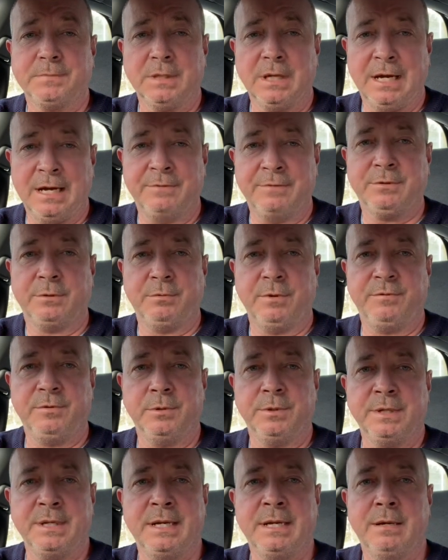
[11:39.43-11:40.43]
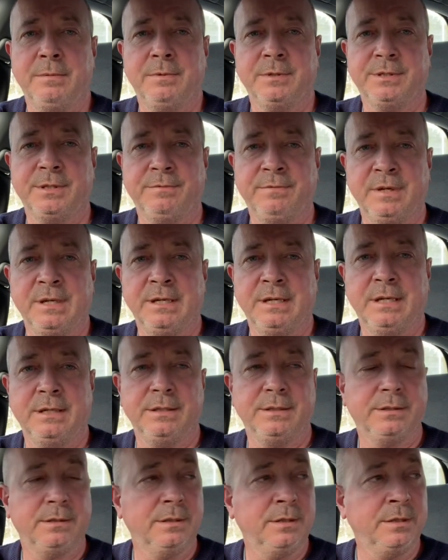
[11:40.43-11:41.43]
I have to review it now because I found
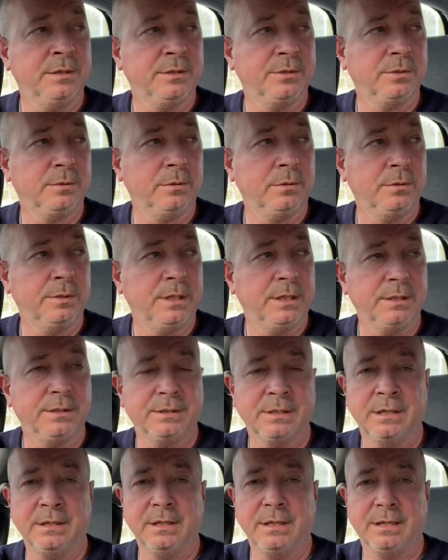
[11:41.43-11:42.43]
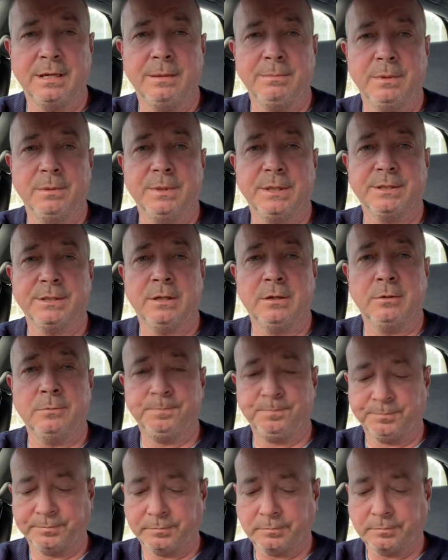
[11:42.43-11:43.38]
out in the store that it's only a couple of weeks old,